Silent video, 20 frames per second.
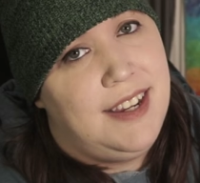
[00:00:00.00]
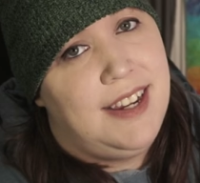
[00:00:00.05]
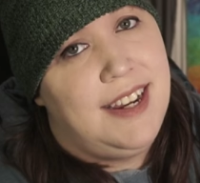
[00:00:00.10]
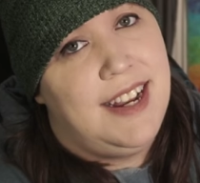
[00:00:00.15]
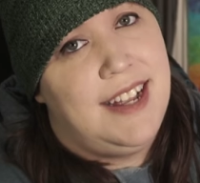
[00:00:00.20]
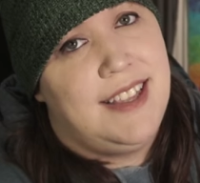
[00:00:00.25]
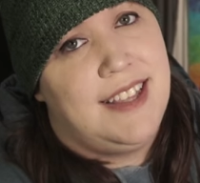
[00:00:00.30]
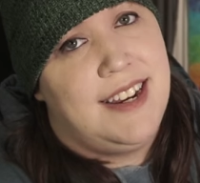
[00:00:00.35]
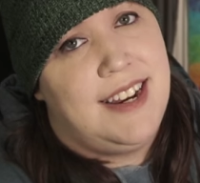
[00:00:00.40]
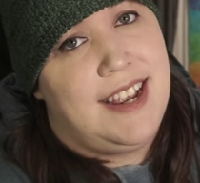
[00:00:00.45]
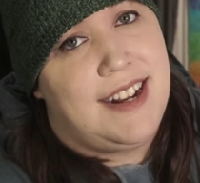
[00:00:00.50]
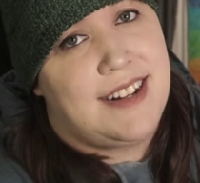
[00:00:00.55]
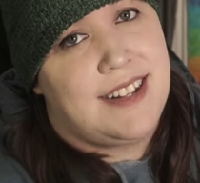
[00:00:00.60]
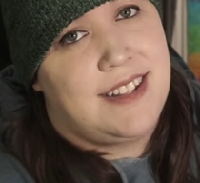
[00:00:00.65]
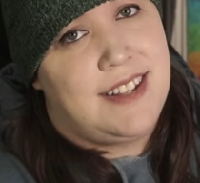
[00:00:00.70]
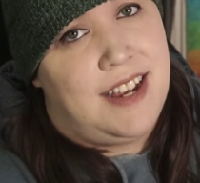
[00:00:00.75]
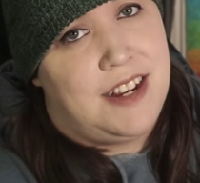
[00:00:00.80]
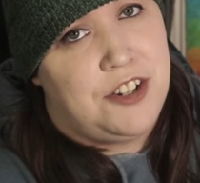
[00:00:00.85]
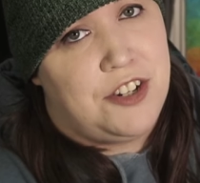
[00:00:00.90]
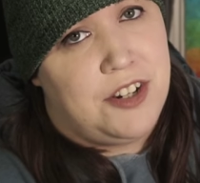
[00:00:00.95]
in the next
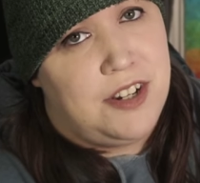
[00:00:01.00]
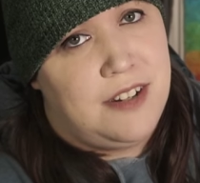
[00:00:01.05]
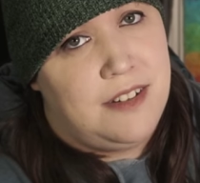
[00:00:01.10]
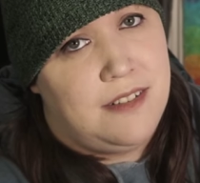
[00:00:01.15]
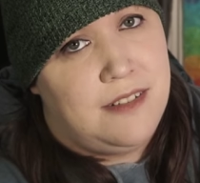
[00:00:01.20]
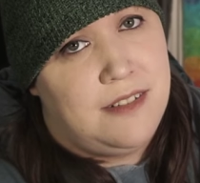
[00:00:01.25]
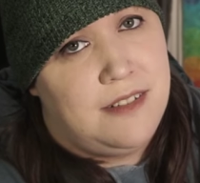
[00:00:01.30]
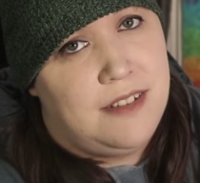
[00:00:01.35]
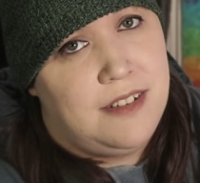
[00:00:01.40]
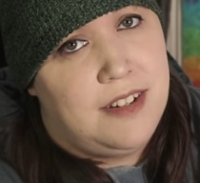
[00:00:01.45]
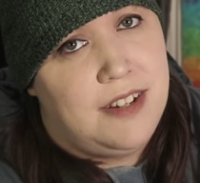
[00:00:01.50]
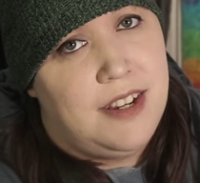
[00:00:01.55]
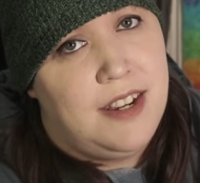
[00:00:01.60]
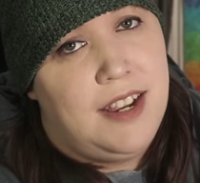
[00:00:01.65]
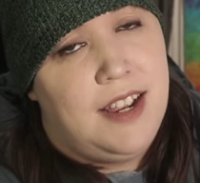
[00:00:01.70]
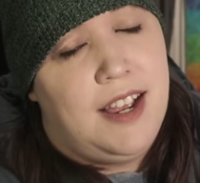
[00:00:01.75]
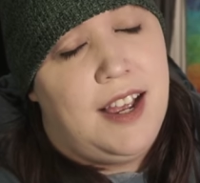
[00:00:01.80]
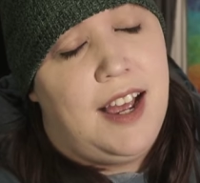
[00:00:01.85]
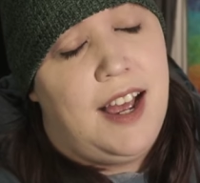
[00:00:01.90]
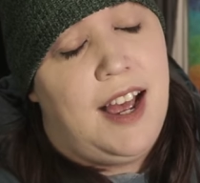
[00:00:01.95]
session.
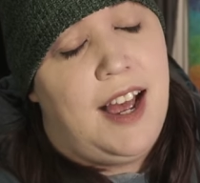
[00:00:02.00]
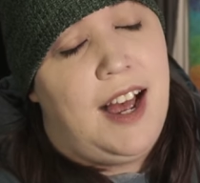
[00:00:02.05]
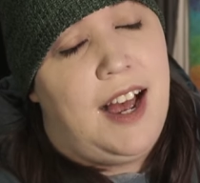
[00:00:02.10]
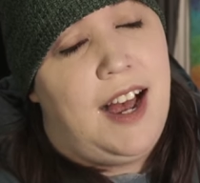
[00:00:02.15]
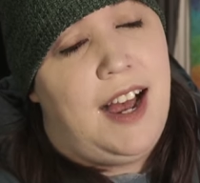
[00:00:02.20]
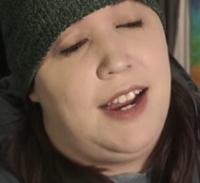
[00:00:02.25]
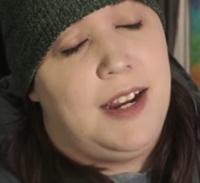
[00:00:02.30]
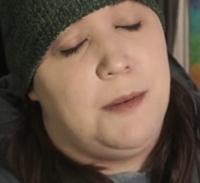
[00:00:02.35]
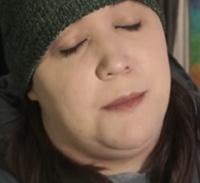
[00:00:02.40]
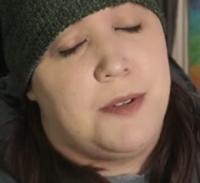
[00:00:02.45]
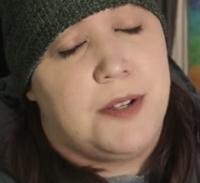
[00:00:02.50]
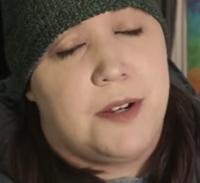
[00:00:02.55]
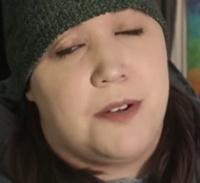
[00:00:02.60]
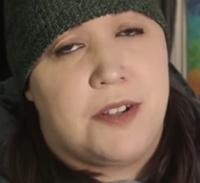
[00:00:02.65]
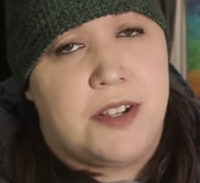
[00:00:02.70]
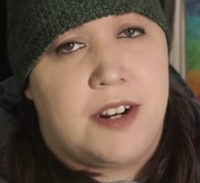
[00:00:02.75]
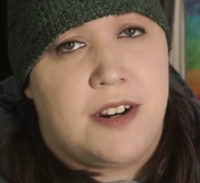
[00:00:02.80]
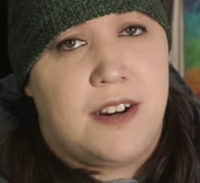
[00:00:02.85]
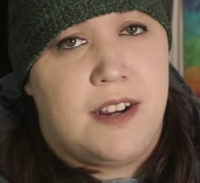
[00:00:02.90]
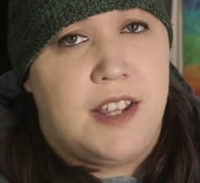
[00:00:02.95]
I am so
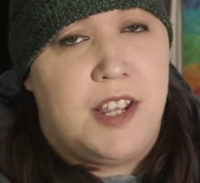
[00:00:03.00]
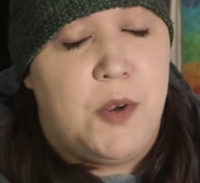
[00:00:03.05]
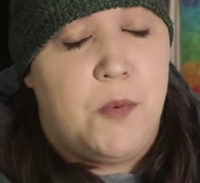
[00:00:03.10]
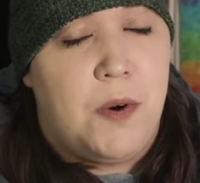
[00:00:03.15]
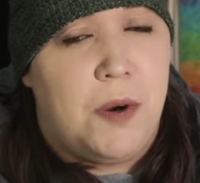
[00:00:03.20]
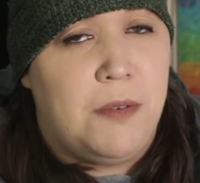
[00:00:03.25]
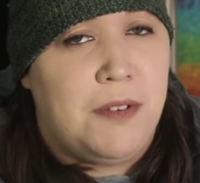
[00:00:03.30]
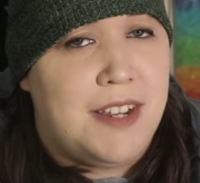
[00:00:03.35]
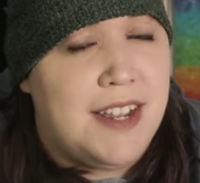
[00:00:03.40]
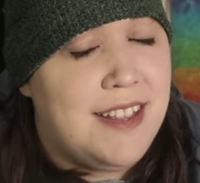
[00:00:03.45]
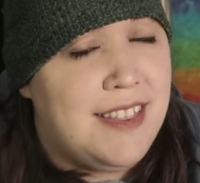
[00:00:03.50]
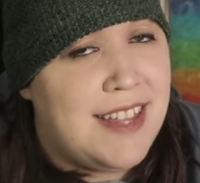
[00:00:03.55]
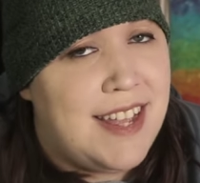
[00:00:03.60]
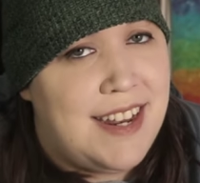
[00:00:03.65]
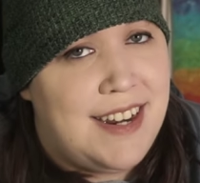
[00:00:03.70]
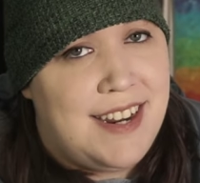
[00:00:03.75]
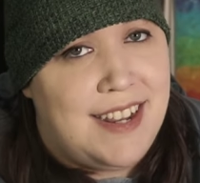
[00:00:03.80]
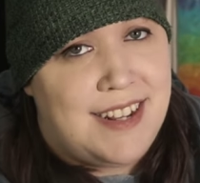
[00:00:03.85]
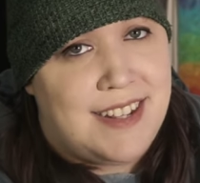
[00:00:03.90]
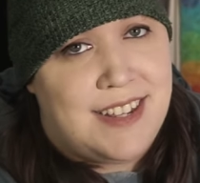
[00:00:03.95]
sorry you won't get
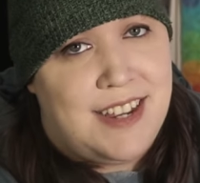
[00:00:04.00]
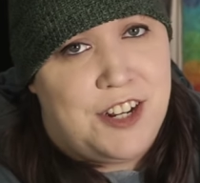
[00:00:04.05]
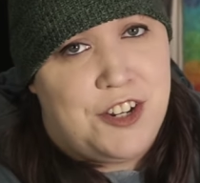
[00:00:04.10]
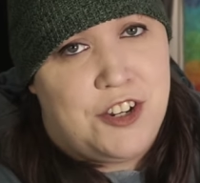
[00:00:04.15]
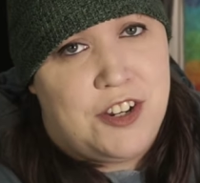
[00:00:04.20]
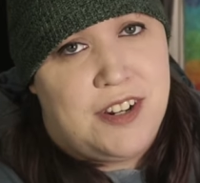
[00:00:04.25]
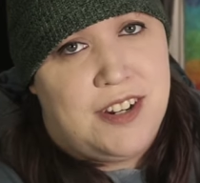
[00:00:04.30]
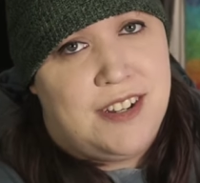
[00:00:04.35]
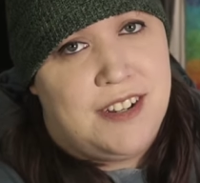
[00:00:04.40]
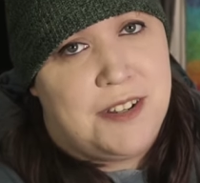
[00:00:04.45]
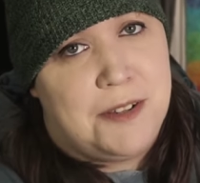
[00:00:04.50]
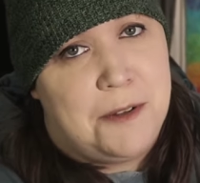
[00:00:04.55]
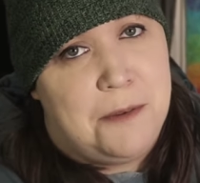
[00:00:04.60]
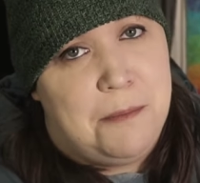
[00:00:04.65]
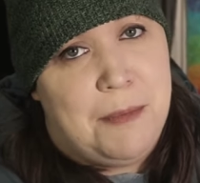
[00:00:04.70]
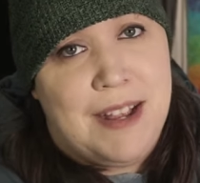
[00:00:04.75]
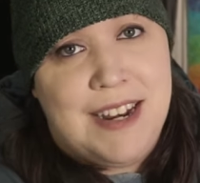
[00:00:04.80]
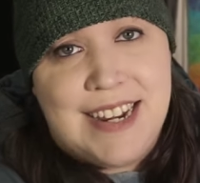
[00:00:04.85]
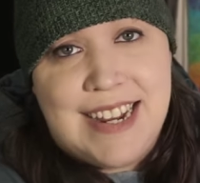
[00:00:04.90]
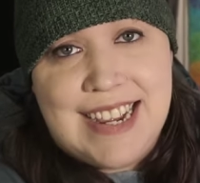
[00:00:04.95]
that next session until
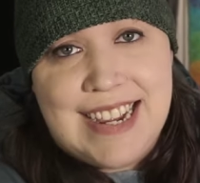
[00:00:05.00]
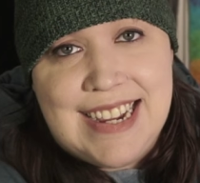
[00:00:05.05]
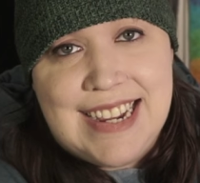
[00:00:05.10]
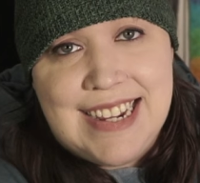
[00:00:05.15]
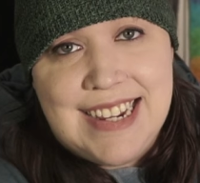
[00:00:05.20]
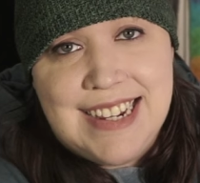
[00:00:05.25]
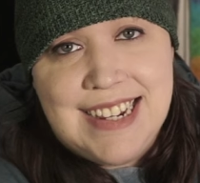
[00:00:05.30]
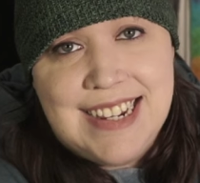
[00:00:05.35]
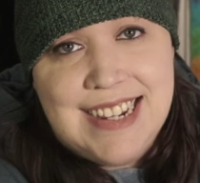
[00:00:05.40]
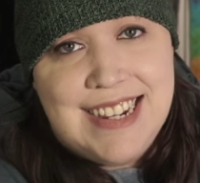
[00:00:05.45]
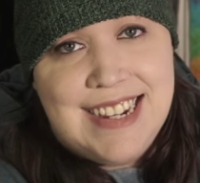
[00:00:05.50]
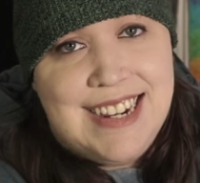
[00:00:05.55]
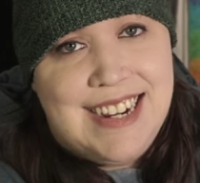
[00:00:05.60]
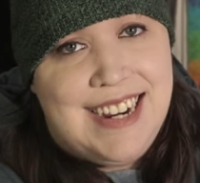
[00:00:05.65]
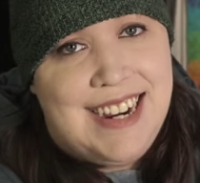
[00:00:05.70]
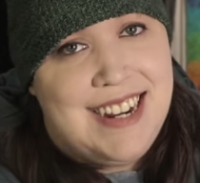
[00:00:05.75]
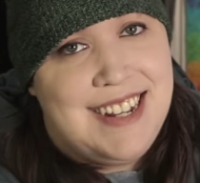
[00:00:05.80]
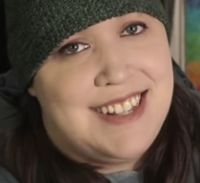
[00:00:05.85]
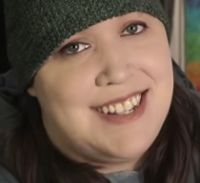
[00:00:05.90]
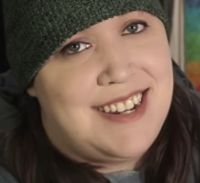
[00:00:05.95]
Monday
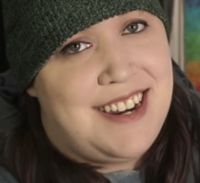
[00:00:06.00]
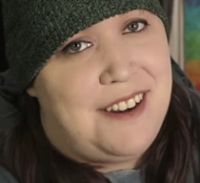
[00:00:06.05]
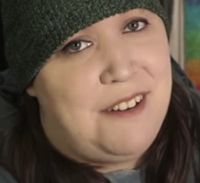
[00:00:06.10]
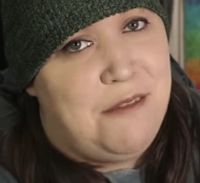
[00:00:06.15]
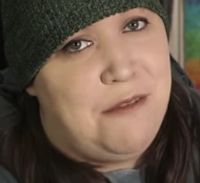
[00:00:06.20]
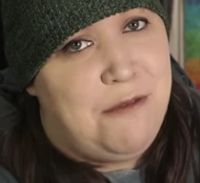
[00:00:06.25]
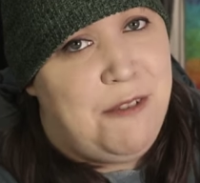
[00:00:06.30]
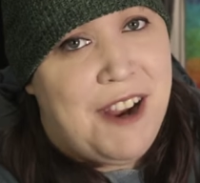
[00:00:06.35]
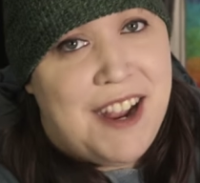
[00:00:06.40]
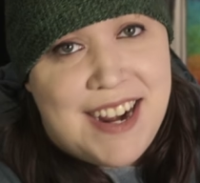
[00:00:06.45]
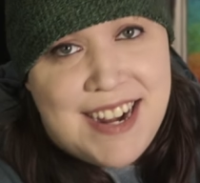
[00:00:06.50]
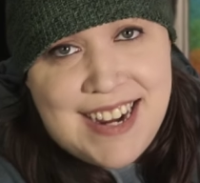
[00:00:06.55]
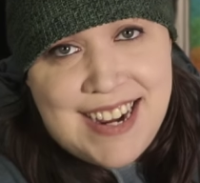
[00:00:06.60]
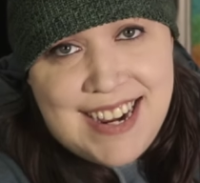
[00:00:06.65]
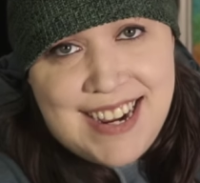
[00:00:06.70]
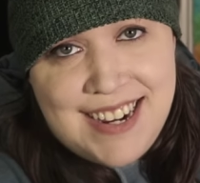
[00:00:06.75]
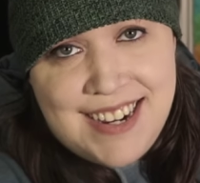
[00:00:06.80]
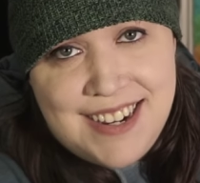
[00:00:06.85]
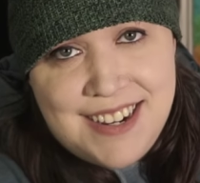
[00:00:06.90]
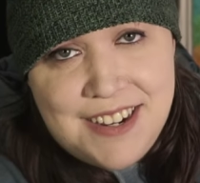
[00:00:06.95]
instead of
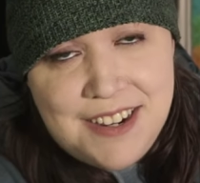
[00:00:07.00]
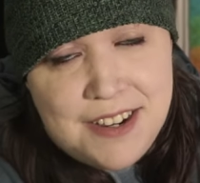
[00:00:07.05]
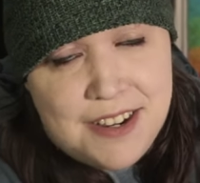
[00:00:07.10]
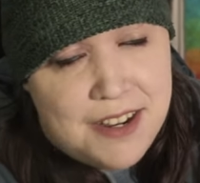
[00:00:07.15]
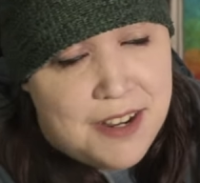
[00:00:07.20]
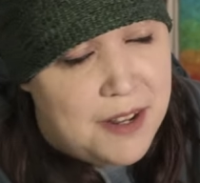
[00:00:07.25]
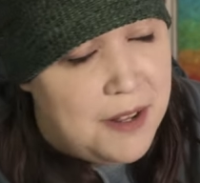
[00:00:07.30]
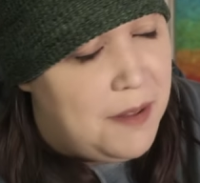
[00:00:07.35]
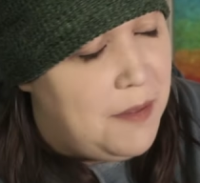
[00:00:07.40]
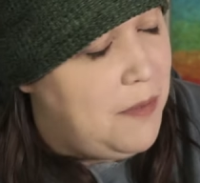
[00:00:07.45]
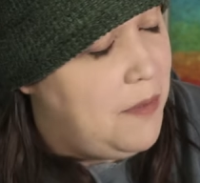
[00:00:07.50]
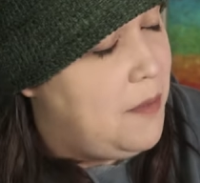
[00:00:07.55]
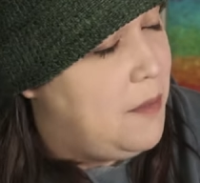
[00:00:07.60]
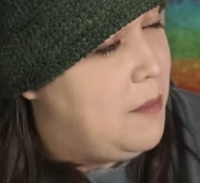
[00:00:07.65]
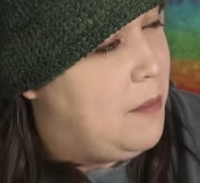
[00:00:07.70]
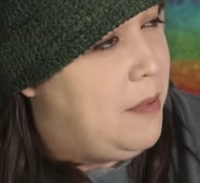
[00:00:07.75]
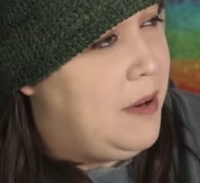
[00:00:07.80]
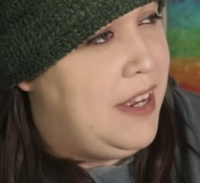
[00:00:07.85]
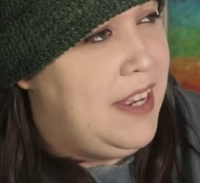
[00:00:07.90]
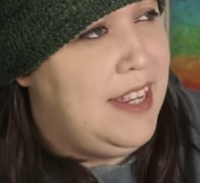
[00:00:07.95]
Friday.
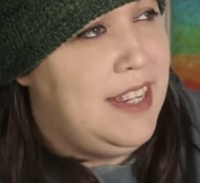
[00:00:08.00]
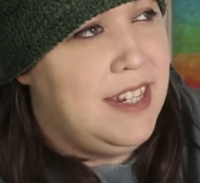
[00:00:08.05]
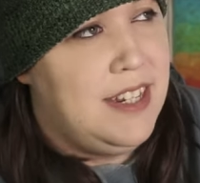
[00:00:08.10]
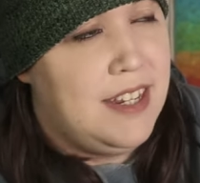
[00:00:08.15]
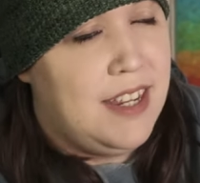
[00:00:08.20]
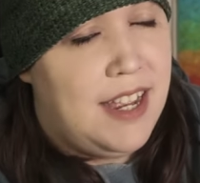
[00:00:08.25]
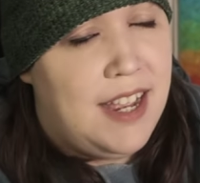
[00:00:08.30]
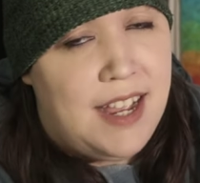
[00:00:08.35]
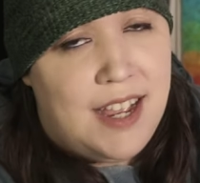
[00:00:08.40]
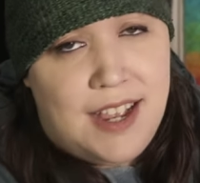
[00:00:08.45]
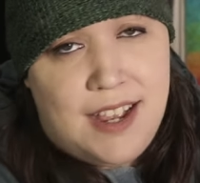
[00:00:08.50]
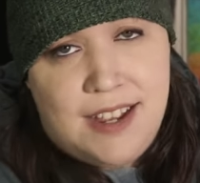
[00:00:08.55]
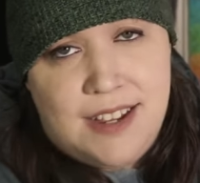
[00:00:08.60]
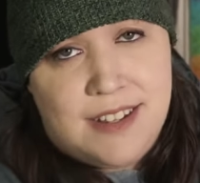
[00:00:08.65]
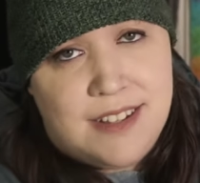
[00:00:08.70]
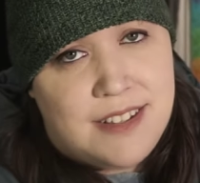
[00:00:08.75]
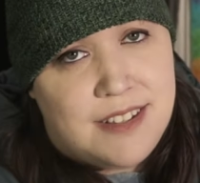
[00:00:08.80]
But uh,